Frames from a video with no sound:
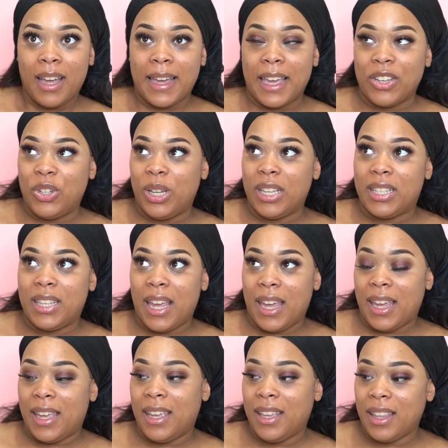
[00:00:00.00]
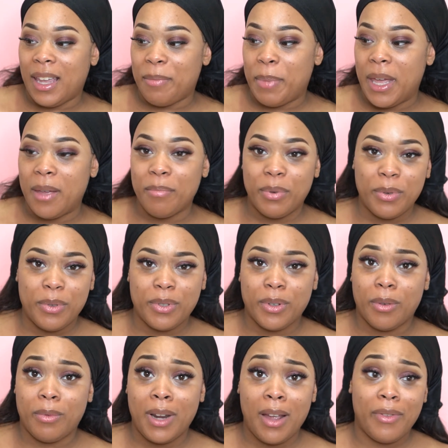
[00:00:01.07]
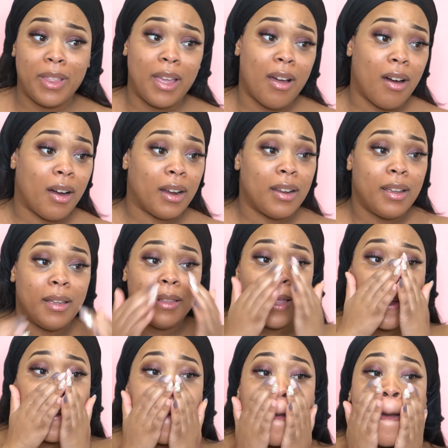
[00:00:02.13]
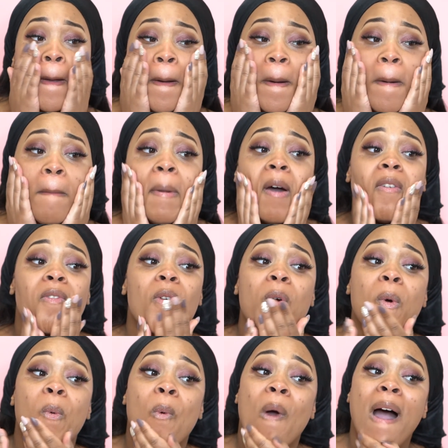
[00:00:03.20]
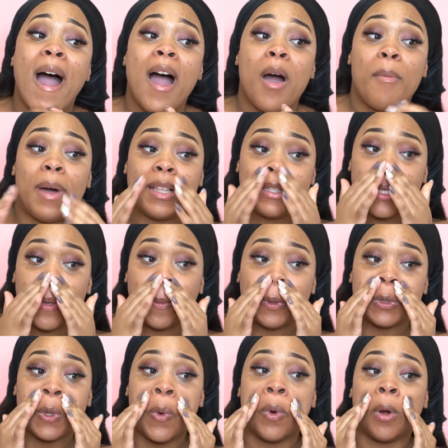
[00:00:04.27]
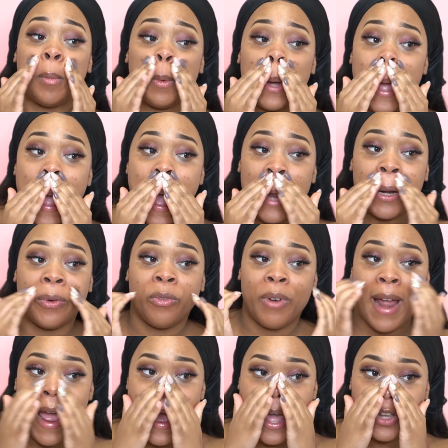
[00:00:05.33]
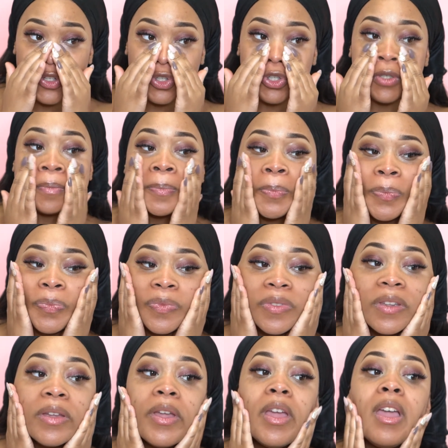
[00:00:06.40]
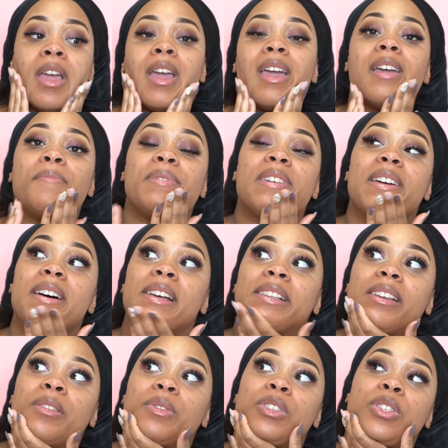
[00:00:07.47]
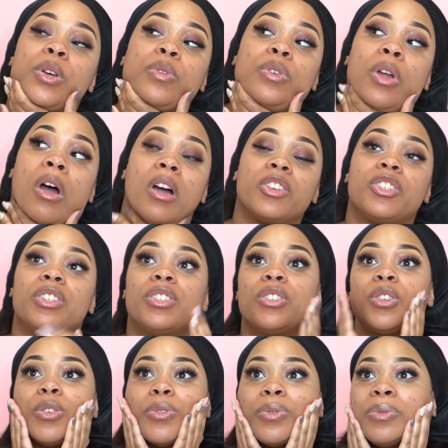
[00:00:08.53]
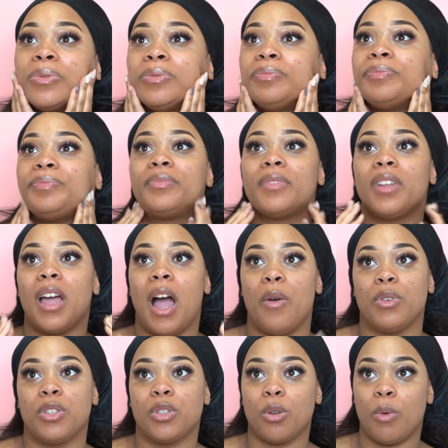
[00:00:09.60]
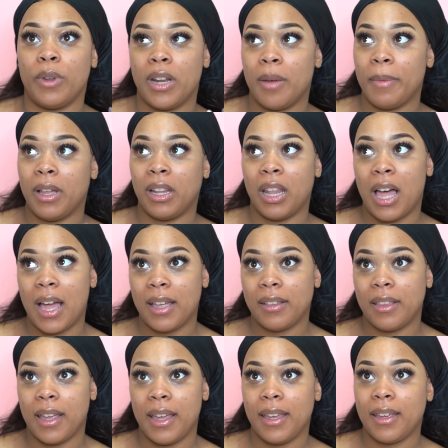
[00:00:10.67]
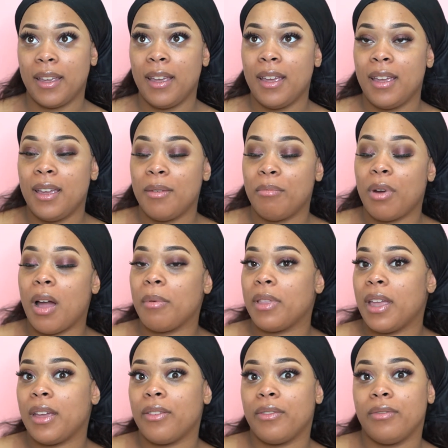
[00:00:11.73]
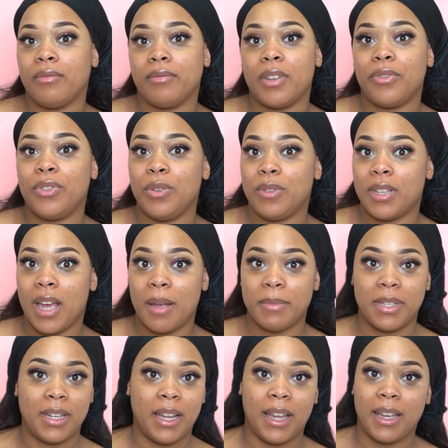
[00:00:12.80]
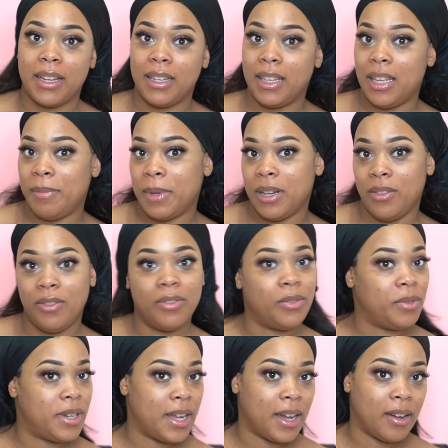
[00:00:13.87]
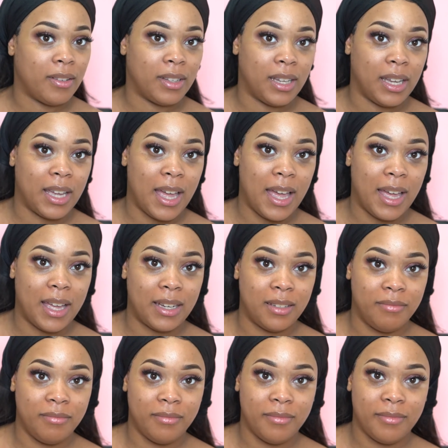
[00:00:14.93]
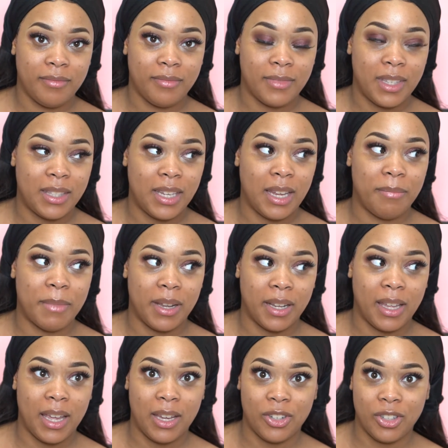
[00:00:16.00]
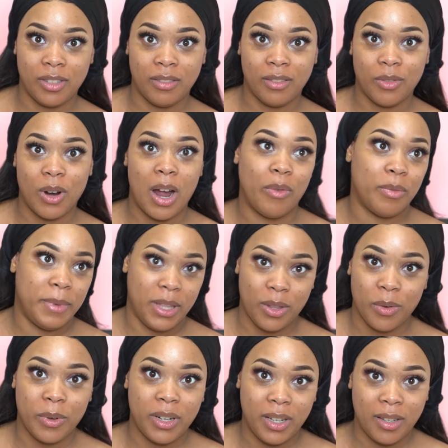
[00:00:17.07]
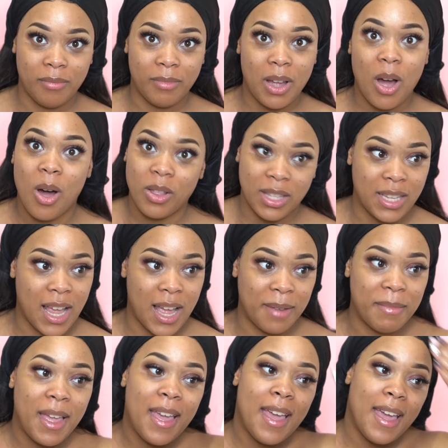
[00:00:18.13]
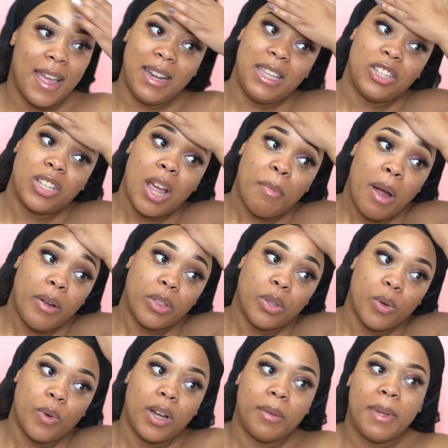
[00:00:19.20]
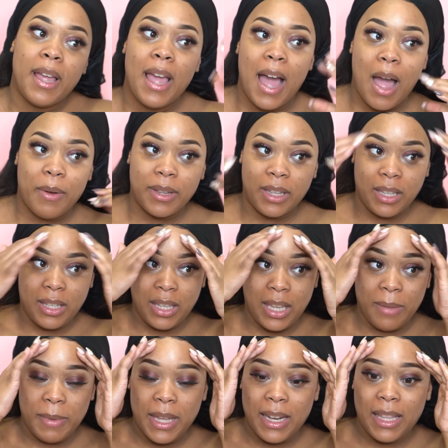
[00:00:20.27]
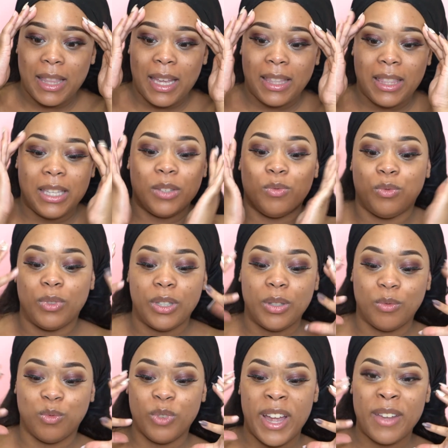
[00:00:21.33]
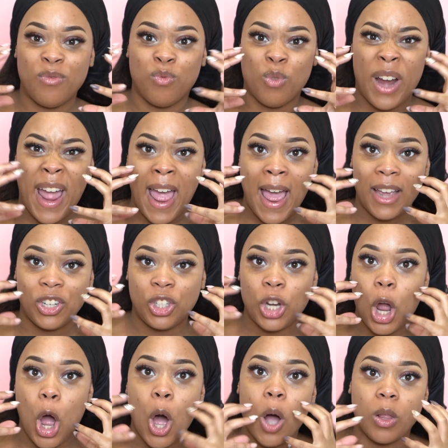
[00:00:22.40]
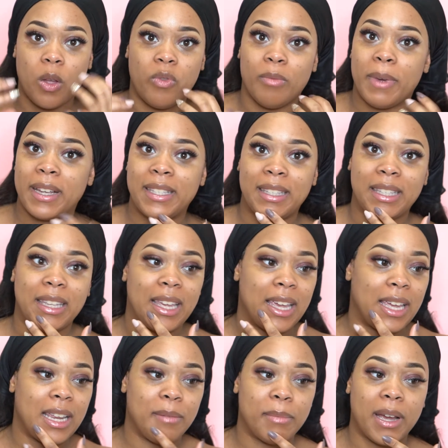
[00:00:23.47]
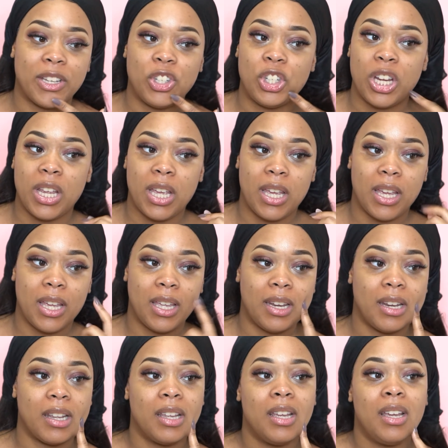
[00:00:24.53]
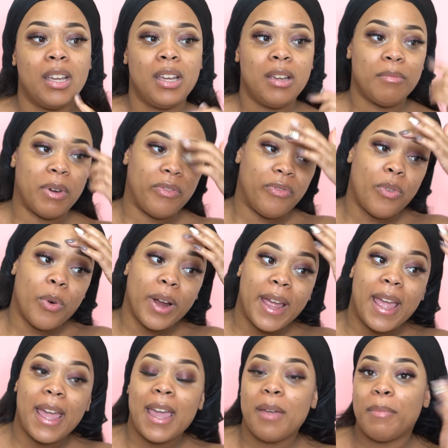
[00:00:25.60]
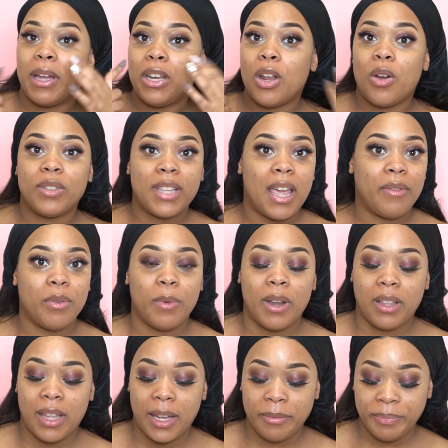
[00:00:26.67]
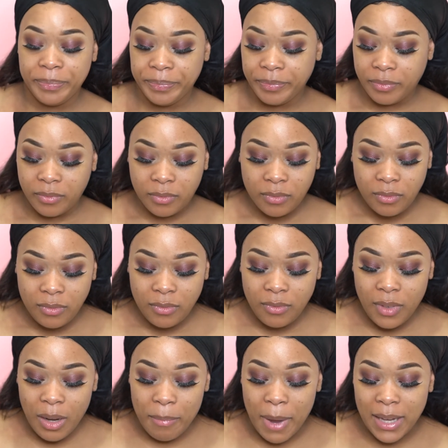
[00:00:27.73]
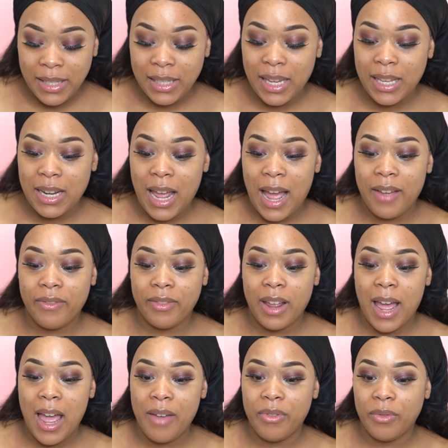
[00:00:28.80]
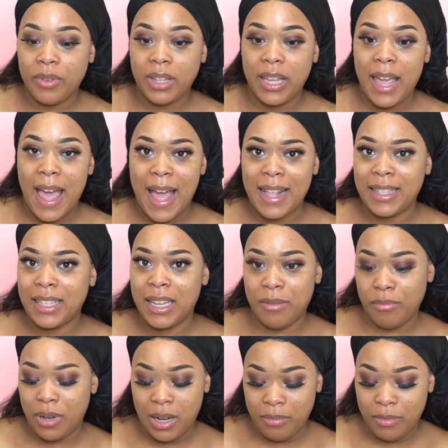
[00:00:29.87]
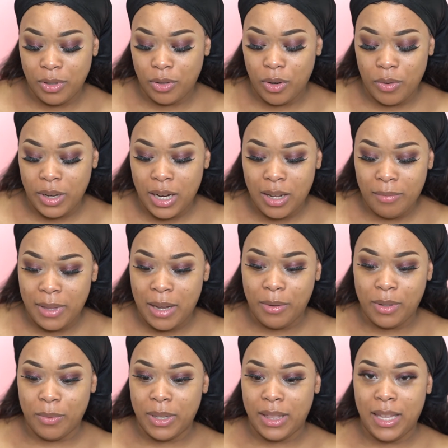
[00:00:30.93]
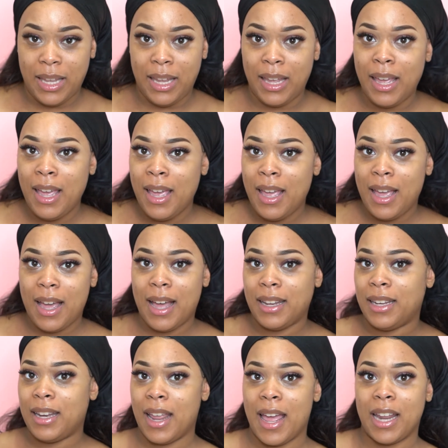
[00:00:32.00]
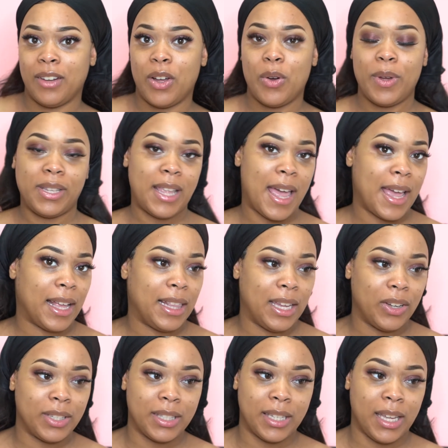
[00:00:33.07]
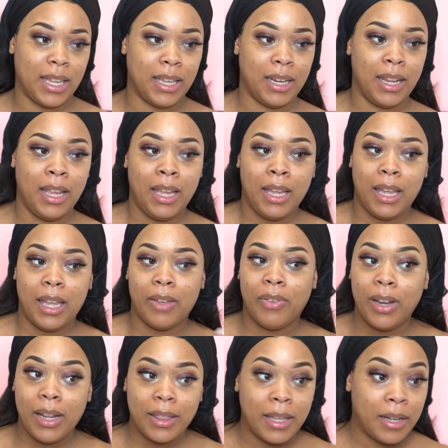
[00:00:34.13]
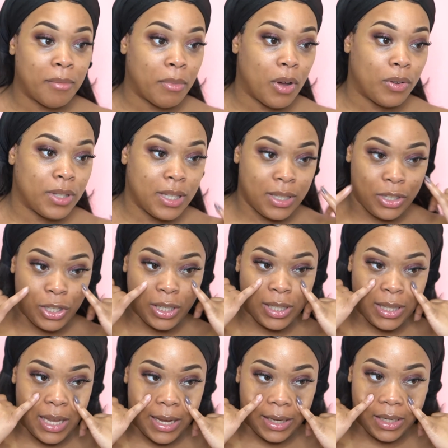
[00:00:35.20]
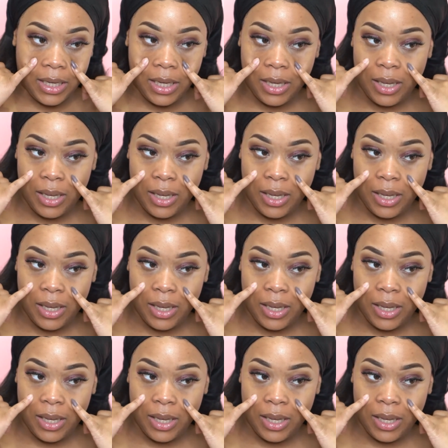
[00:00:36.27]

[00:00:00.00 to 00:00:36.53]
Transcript: I guess you could say like pimples or whatever they are. But for a while my skin was horrible. I had a rash, and because I was so nauseous too, I was throwing up a lot. Like probably like a few times a day. I couldn't keep any food down. Like I had to take medication or I would be throwing up all the time. And each time I would throw up, I would keep getting like this real red rash all over my skin, my chin, my forehead, my nose, everywhere. Like my skin, I haven't really had skin problems. Growing up, that was one thing I didn't have. I always had clear skin. If anything, the most is just like